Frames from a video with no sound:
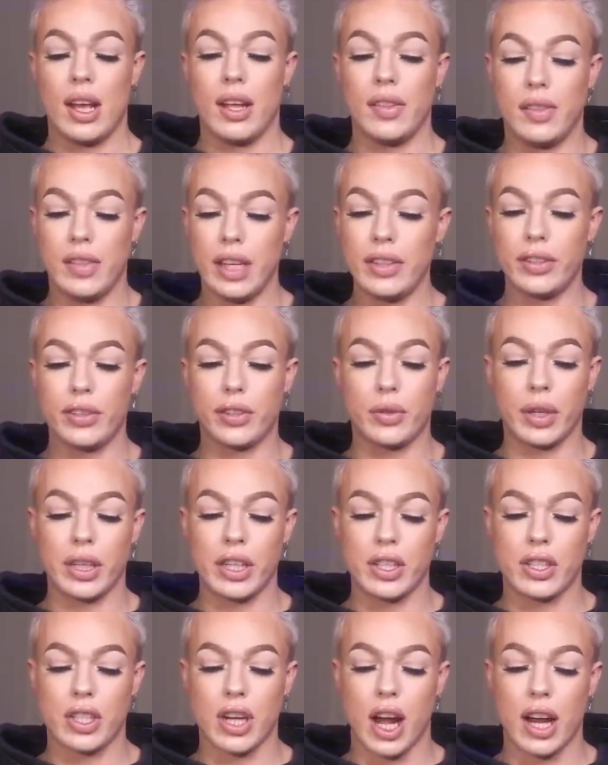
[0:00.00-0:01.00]
This
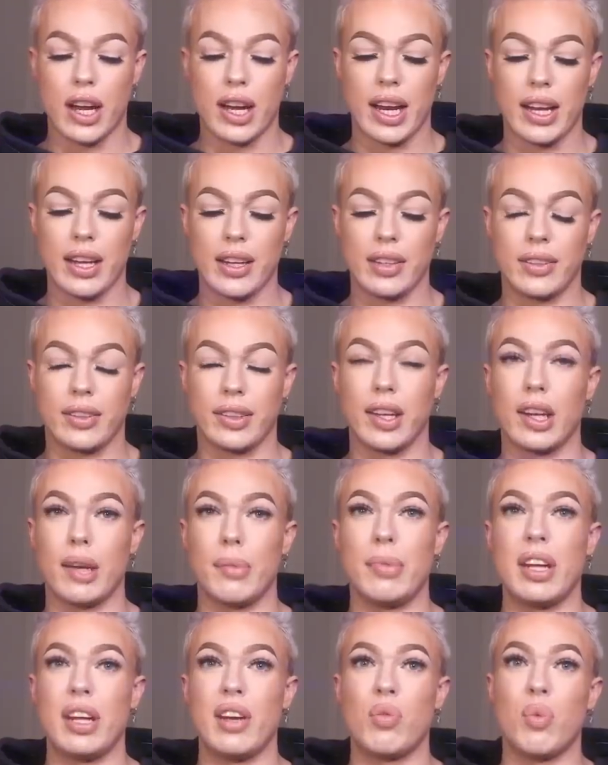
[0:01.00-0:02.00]
screenshot is
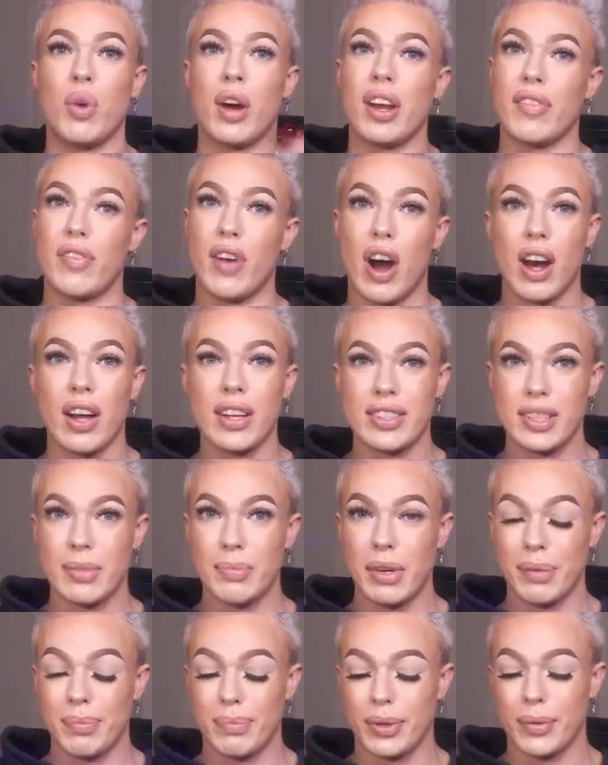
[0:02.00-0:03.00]
gonna be one of Austin
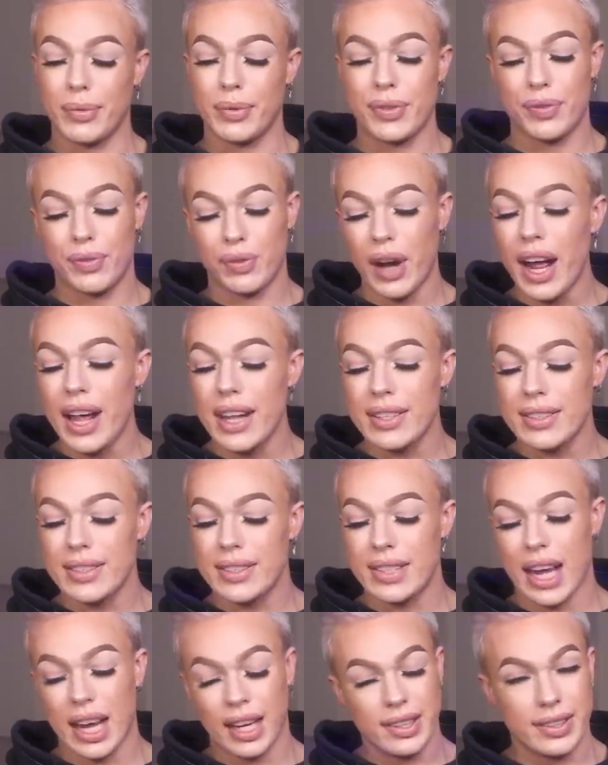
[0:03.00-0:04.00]
McBroom's
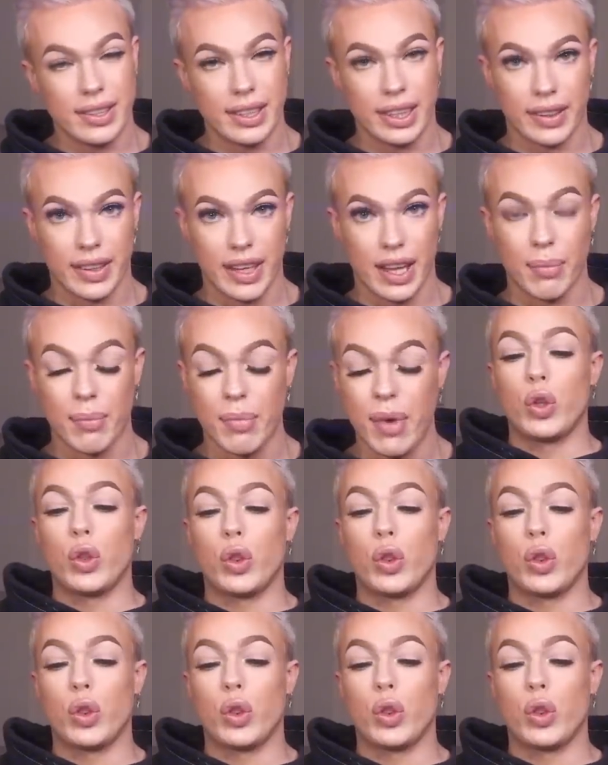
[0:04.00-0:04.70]
friends texting them